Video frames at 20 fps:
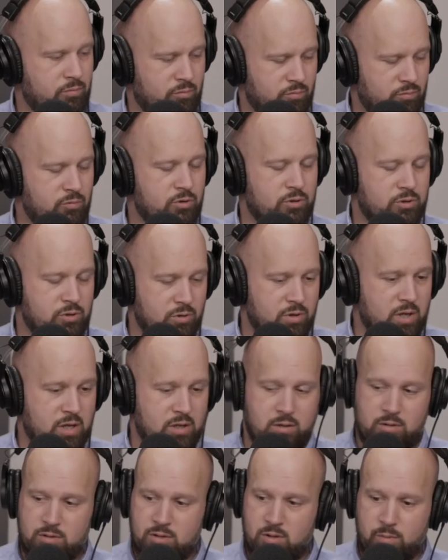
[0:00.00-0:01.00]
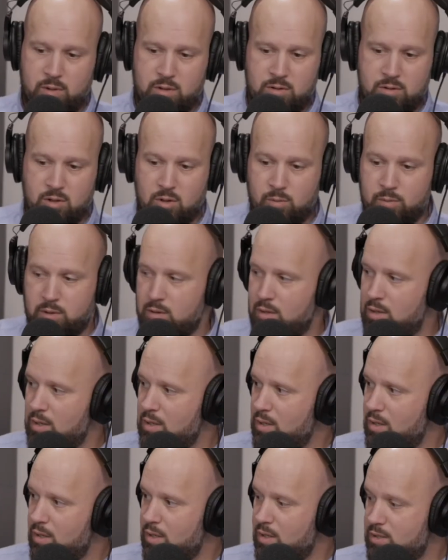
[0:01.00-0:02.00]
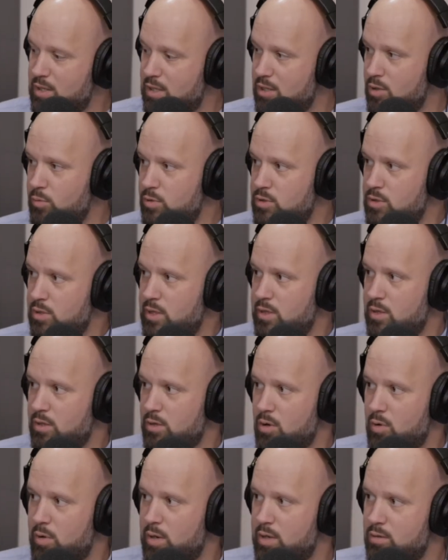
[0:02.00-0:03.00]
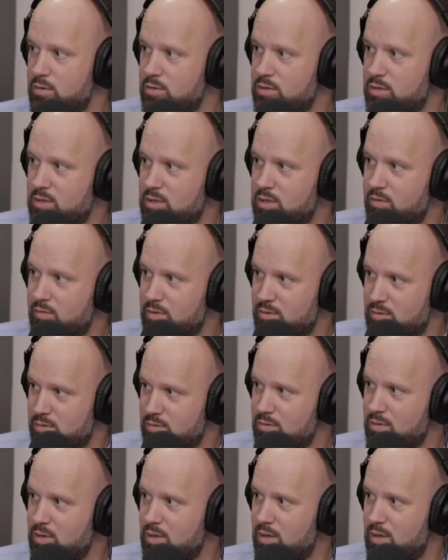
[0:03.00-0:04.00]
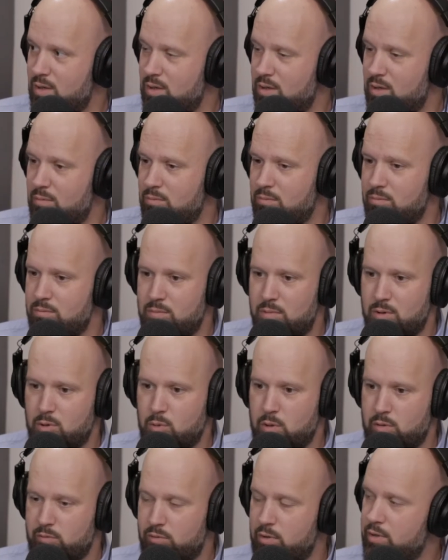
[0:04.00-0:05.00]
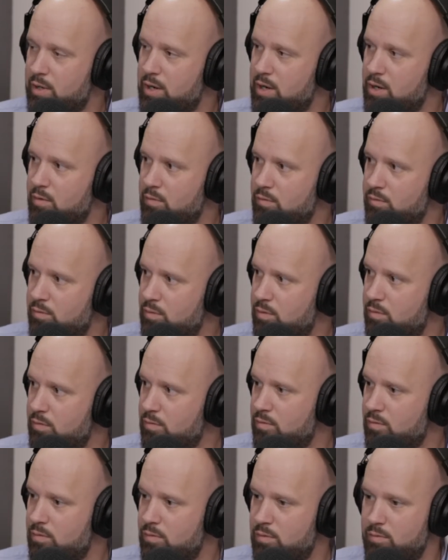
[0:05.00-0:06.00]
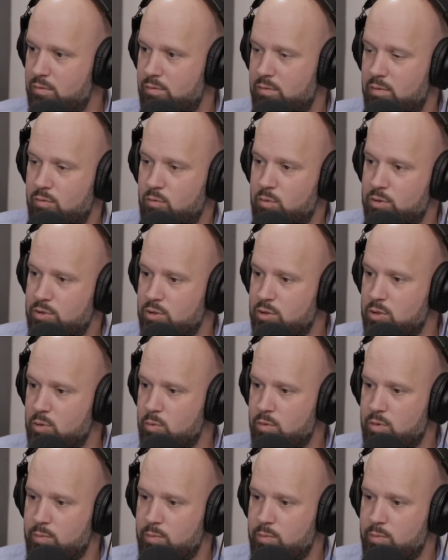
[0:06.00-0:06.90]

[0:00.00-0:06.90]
For sure. Thank you so much, Noman. And Taylor, would you like to go ahead and just give us a quick rundown of what you're doing with